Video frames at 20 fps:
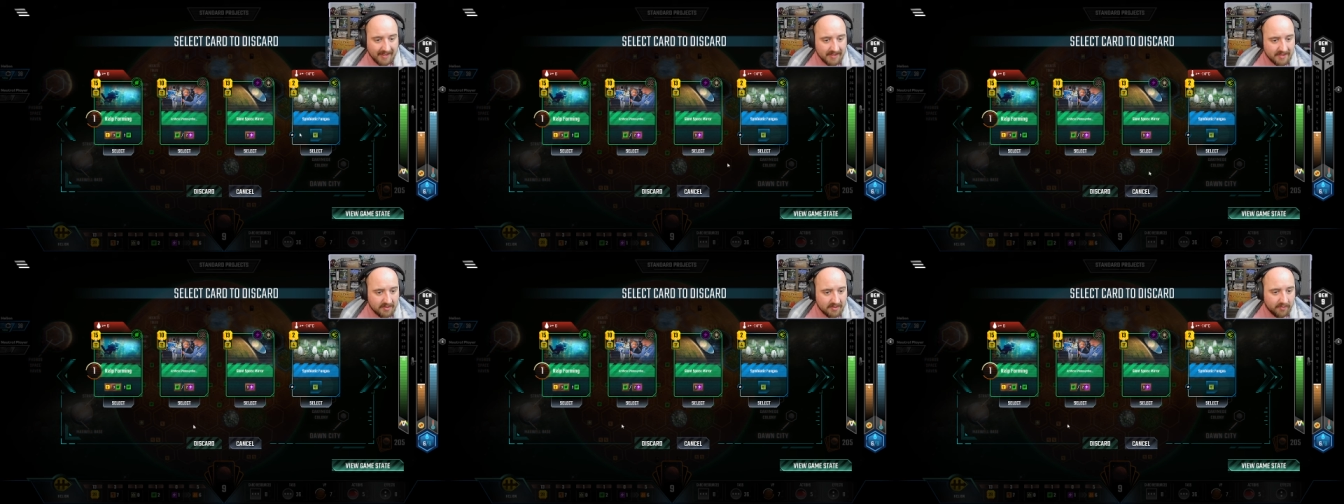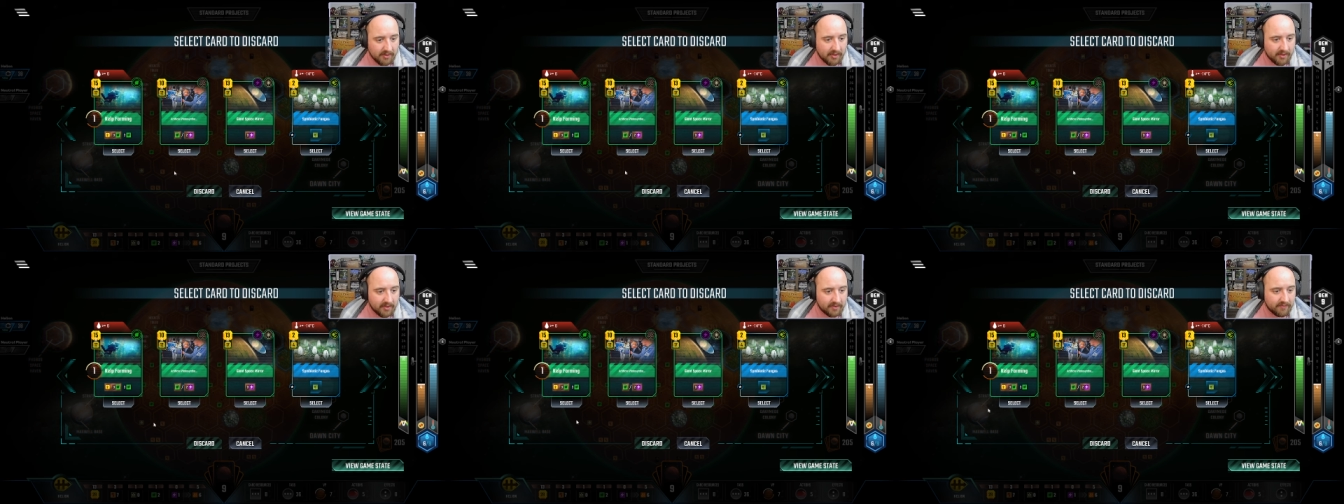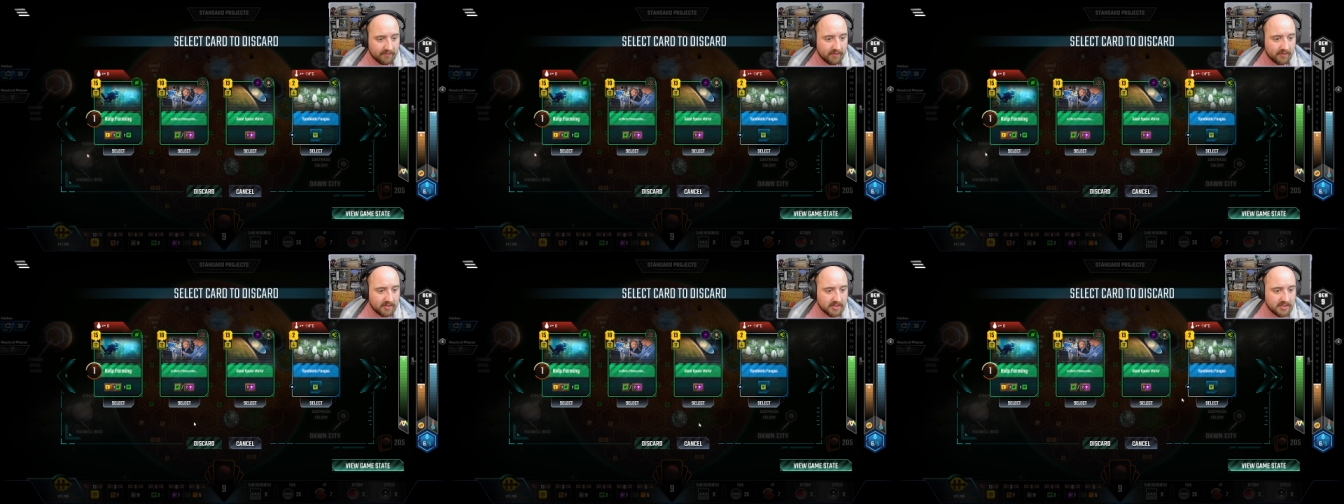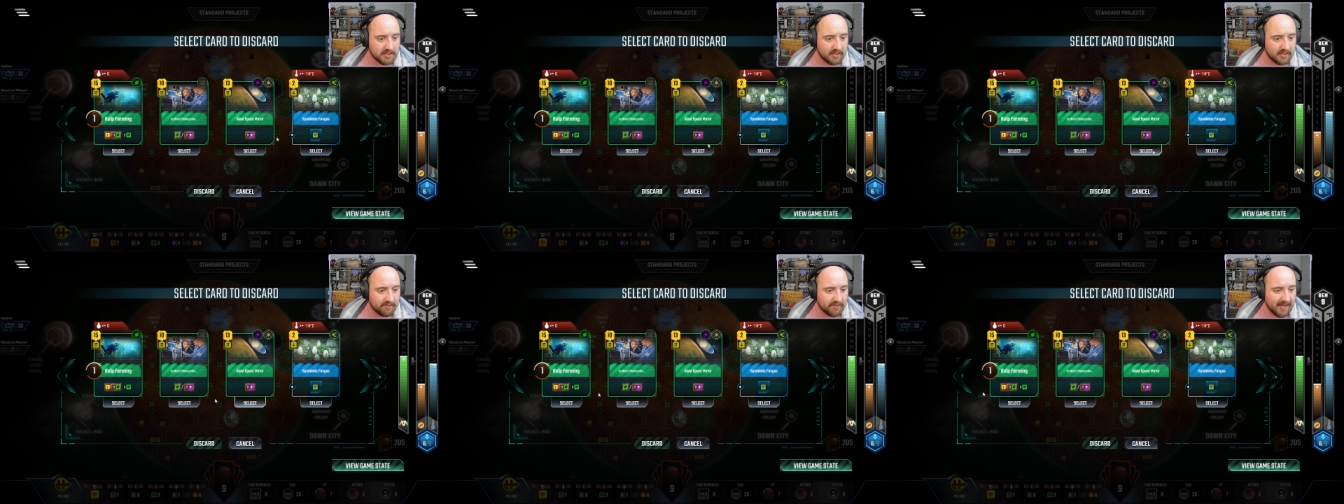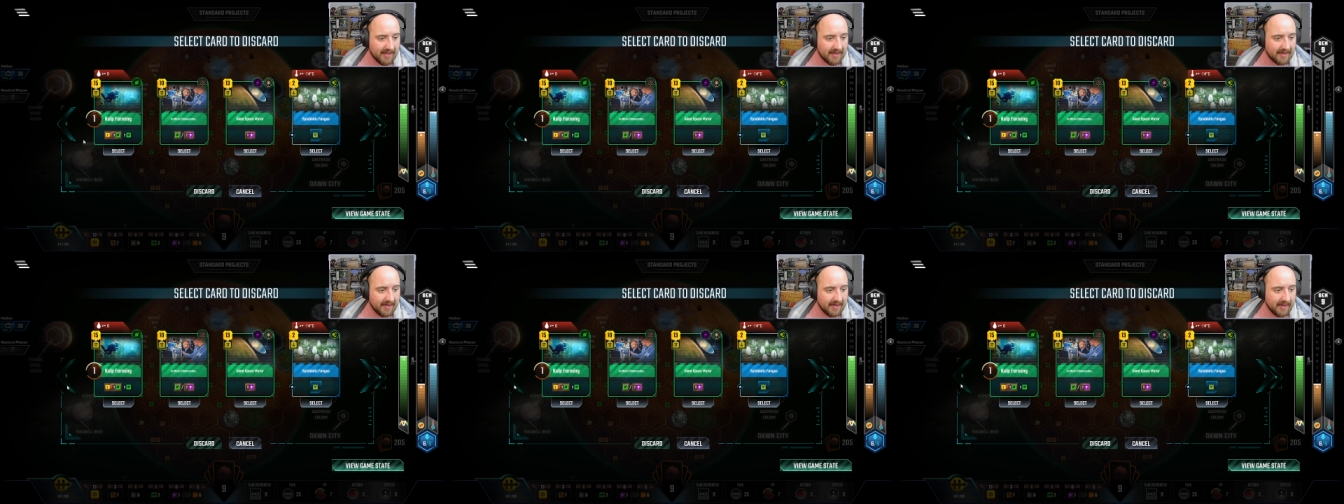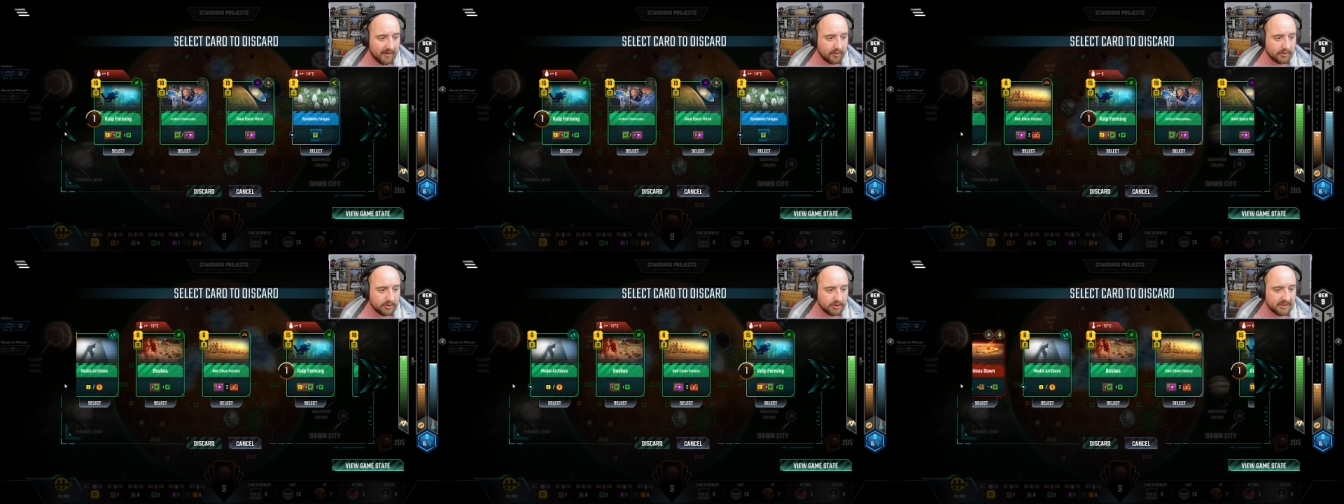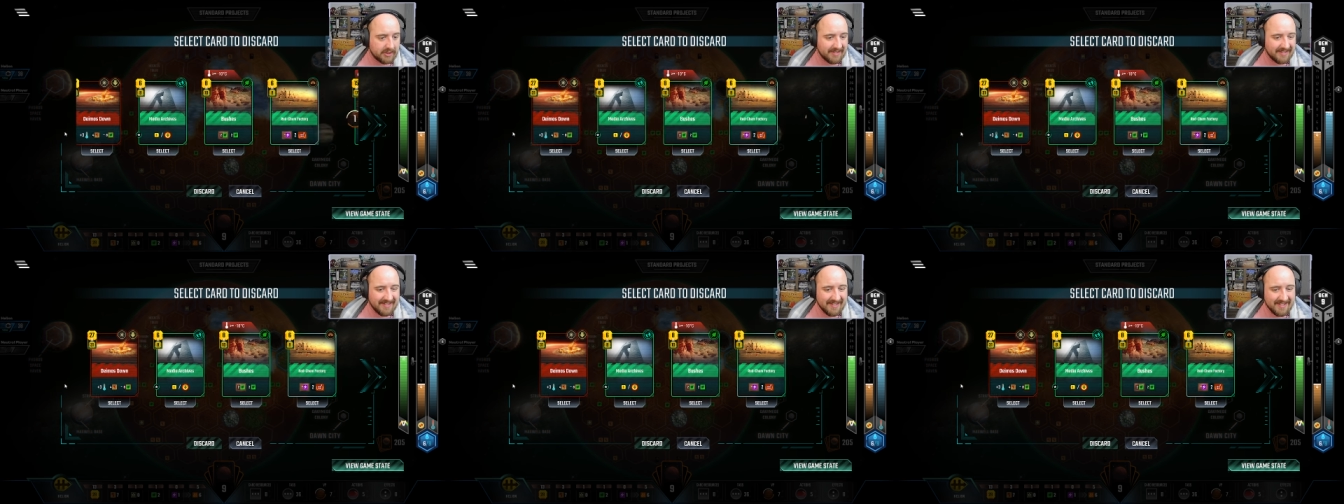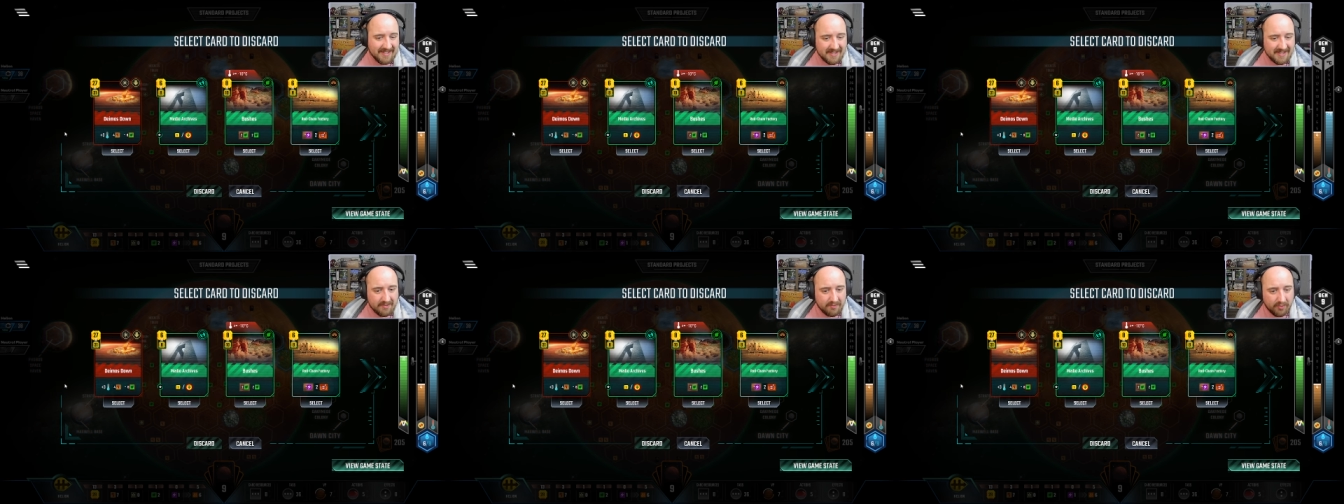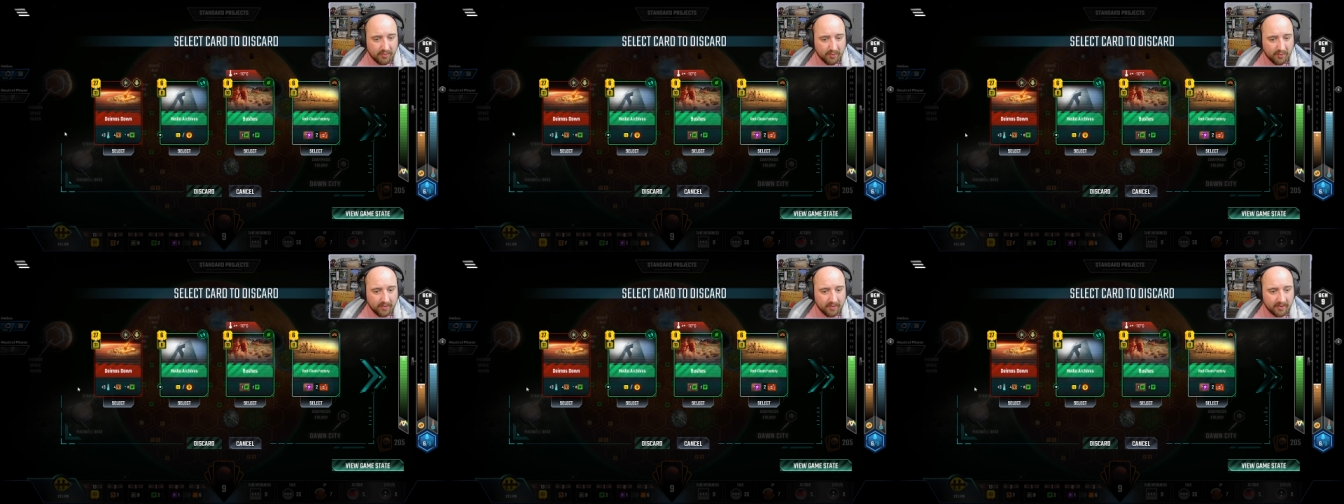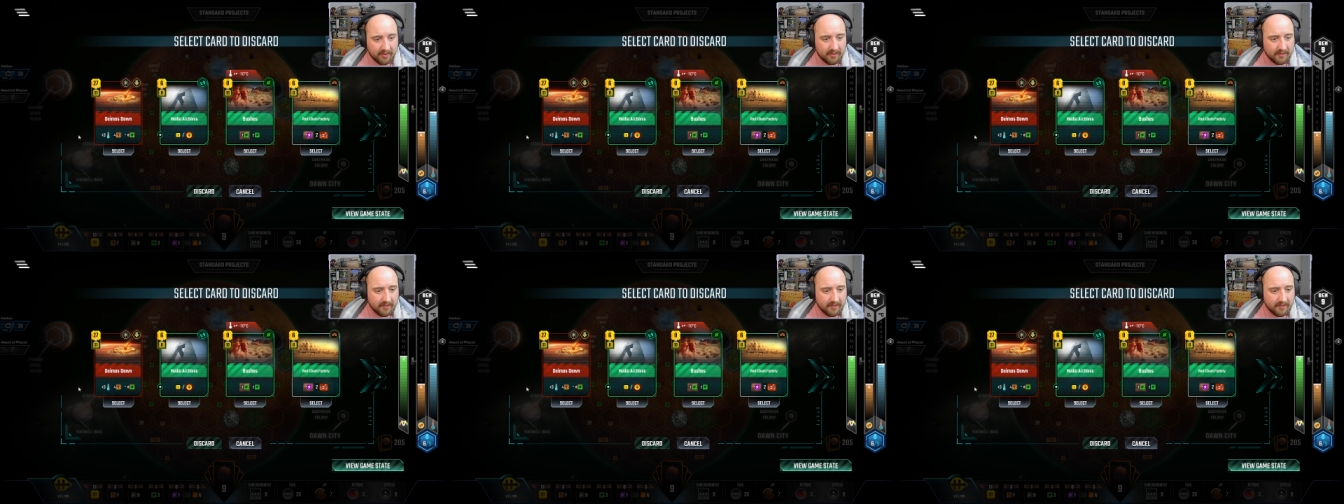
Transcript: Symbiotic fungus, love that. Energy is important.